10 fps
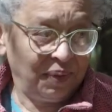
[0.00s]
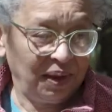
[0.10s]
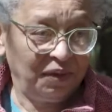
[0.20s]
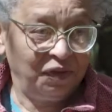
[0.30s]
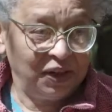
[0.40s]

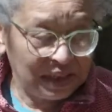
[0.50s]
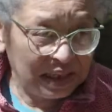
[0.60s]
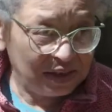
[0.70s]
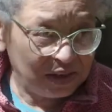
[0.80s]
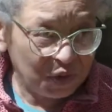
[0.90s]

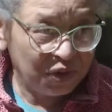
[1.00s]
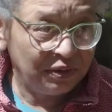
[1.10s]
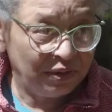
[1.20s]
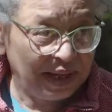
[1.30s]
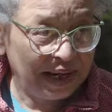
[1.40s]
physics, social
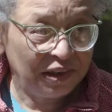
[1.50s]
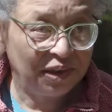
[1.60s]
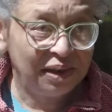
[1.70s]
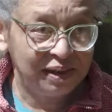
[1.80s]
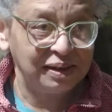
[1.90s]

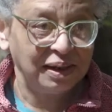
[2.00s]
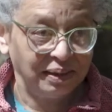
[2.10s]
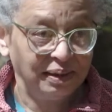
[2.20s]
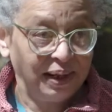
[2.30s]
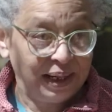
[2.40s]
relations,
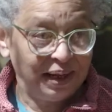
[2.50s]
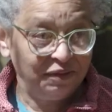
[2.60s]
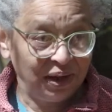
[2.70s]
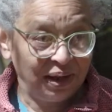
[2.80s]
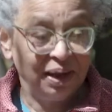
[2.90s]

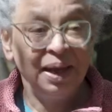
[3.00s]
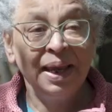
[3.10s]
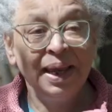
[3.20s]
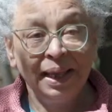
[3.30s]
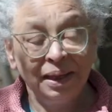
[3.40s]
living
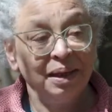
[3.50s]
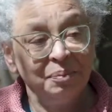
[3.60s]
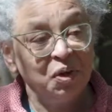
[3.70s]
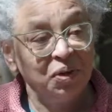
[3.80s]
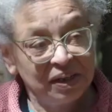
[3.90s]
in a
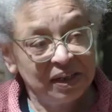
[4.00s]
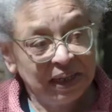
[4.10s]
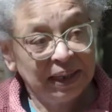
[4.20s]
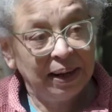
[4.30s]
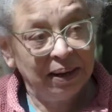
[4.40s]
community
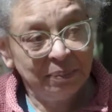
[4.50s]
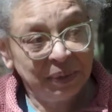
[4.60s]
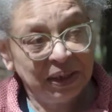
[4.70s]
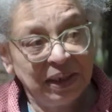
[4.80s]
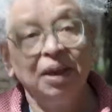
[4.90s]
in
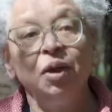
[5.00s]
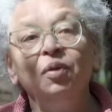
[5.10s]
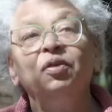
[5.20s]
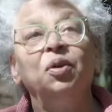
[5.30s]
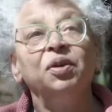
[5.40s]
harmony,
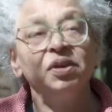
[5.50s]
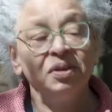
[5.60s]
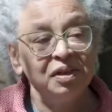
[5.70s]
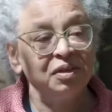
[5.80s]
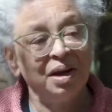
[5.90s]
you've also
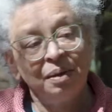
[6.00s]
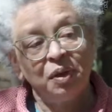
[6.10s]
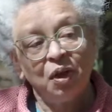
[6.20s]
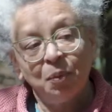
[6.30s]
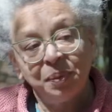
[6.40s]
described
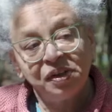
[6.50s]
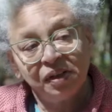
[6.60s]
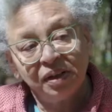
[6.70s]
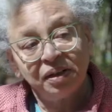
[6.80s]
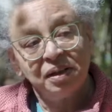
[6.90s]
the
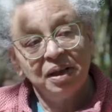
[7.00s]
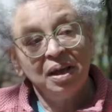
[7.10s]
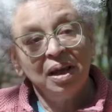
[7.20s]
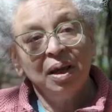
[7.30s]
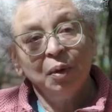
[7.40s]
opposite,
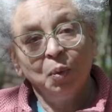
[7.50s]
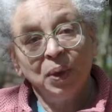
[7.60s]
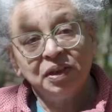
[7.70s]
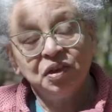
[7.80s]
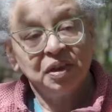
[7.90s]

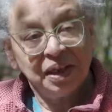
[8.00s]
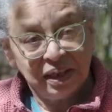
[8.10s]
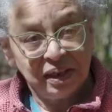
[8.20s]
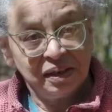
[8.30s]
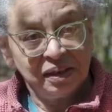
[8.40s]
which
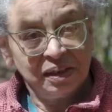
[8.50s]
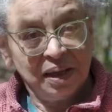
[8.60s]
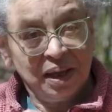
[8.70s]
is